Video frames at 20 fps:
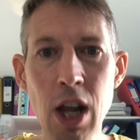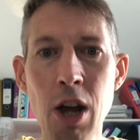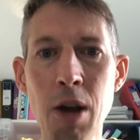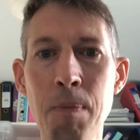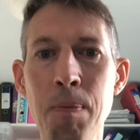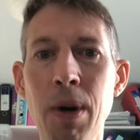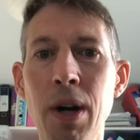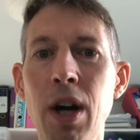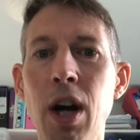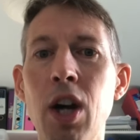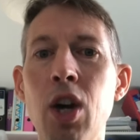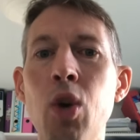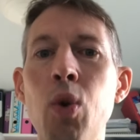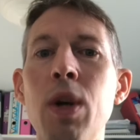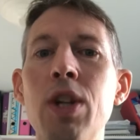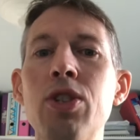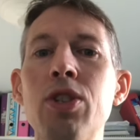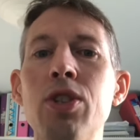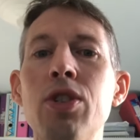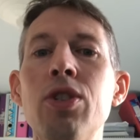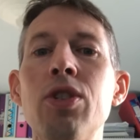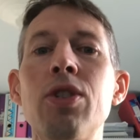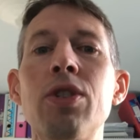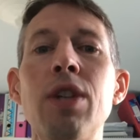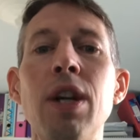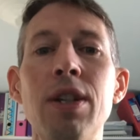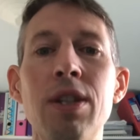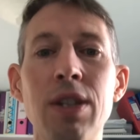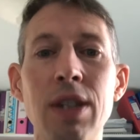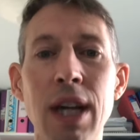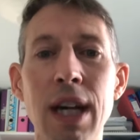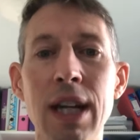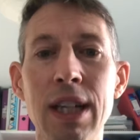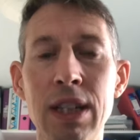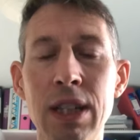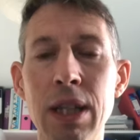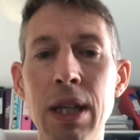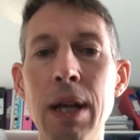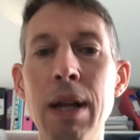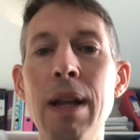but a question such
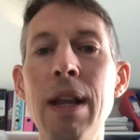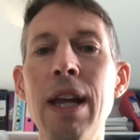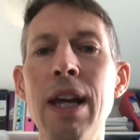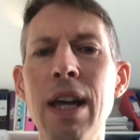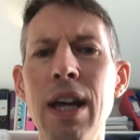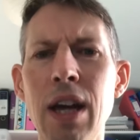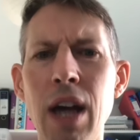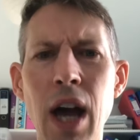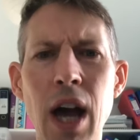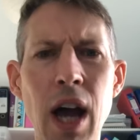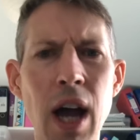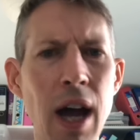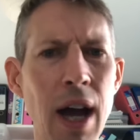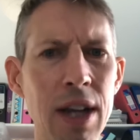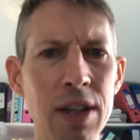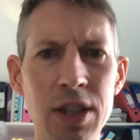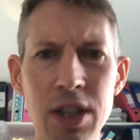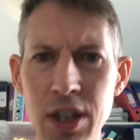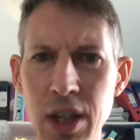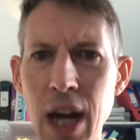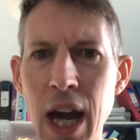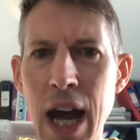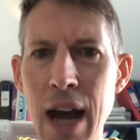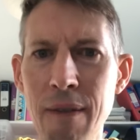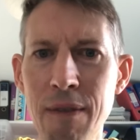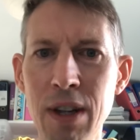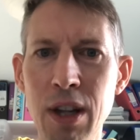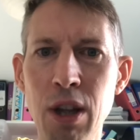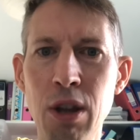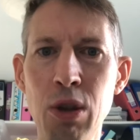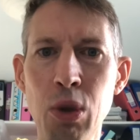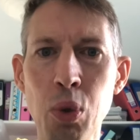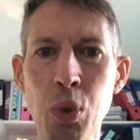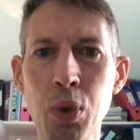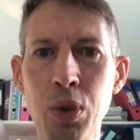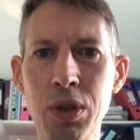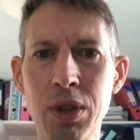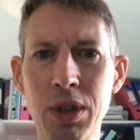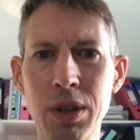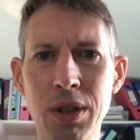as, did you have any
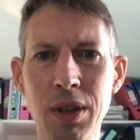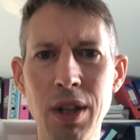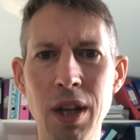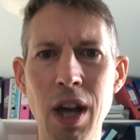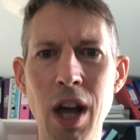thoughts